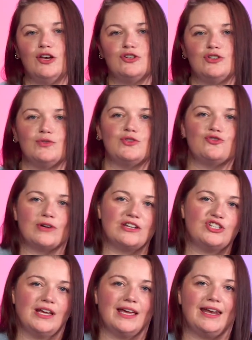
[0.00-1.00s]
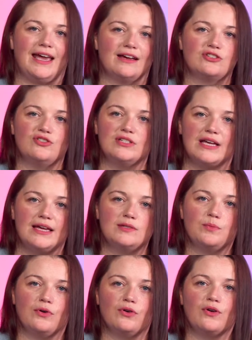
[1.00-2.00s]
Do stretching and exercise
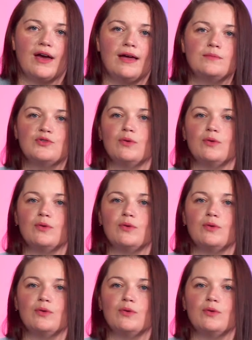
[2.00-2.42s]
programs